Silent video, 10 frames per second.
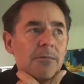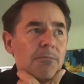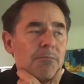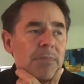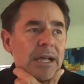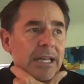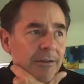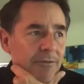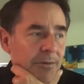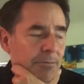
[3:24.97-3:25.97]
many
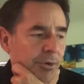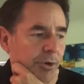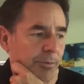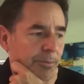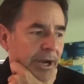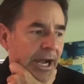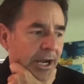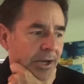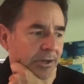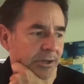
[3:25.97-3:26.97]
of them pulled back